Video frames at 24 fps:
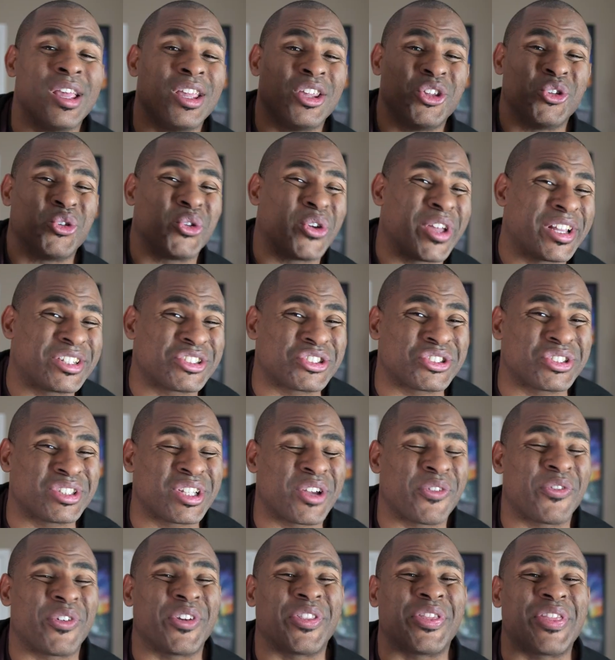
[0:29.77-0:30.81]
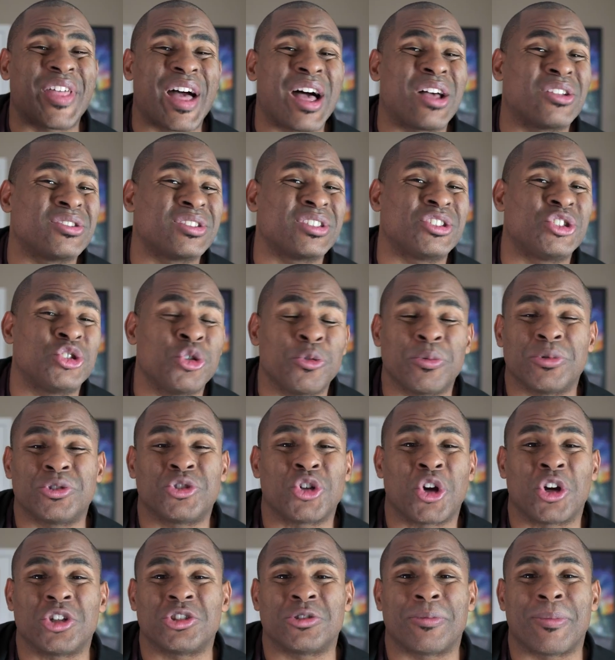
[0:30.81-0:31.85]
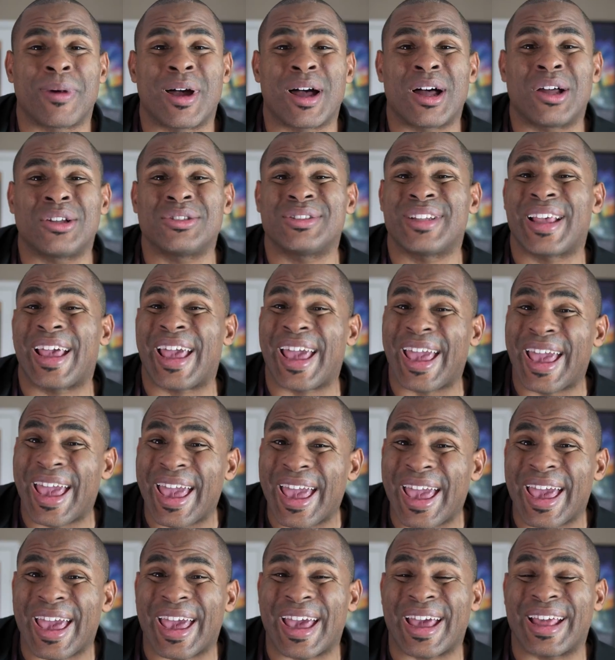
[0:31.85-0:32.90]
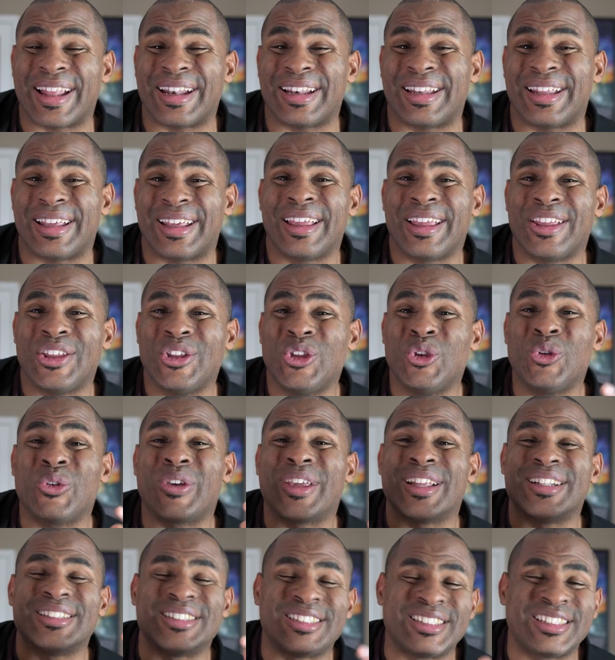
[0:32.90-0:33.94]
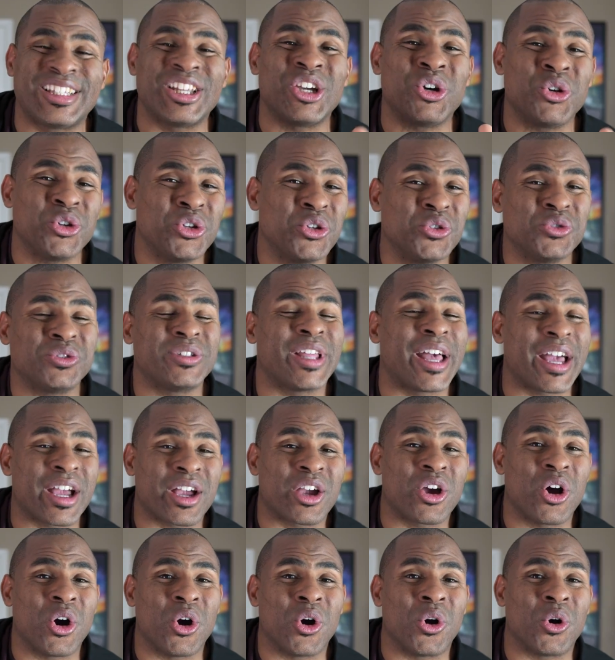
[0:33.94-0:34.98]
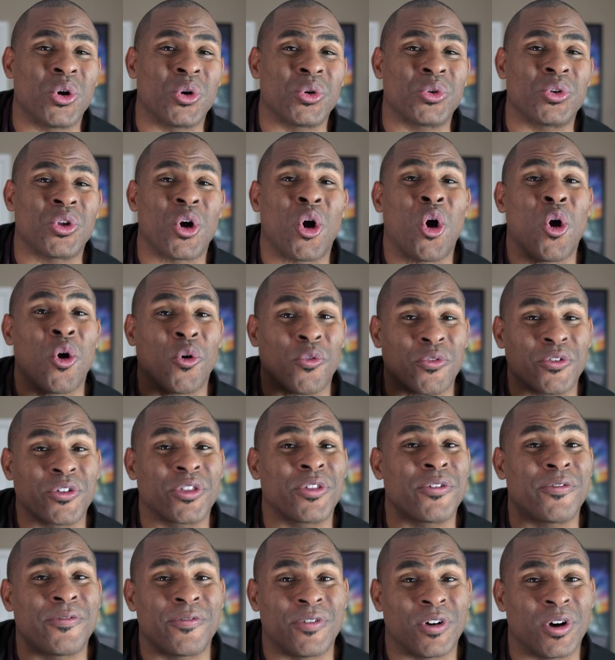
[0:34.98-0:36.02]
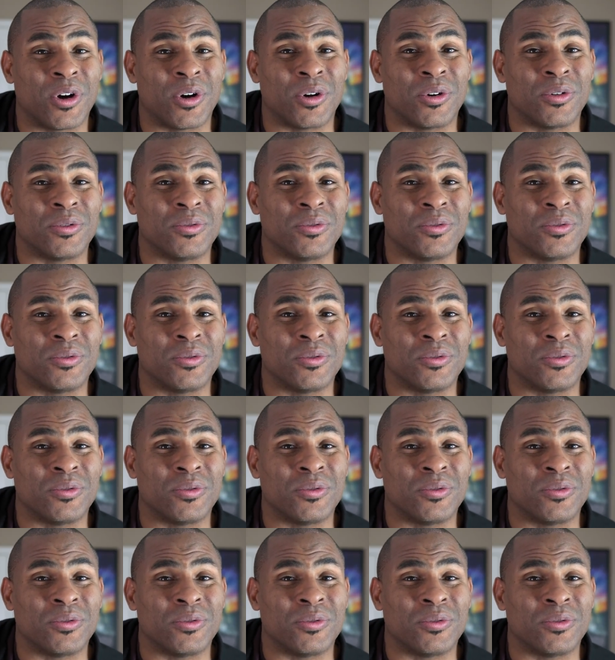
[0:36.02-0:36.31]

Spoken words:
You'll get yourself 1,000 Supercharger miles, and you can still use that code over the phone.